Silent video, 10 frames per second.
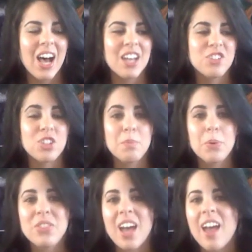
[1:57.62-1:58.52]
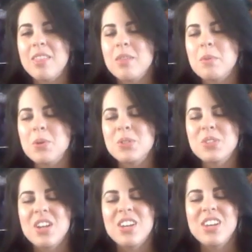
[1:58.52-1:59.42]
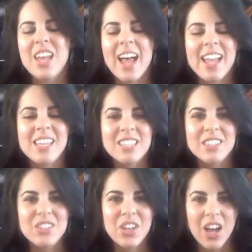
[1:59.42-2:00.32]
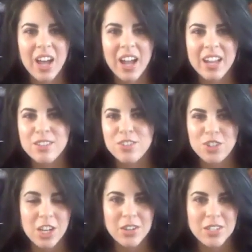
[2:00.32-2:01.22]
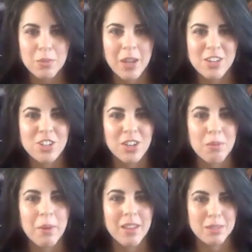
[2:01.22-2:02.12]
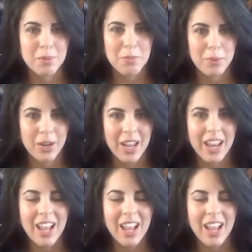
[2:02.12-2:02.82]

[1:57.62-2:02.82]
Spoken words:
she put that in the most nice, kind, generous way she could have possibly put it.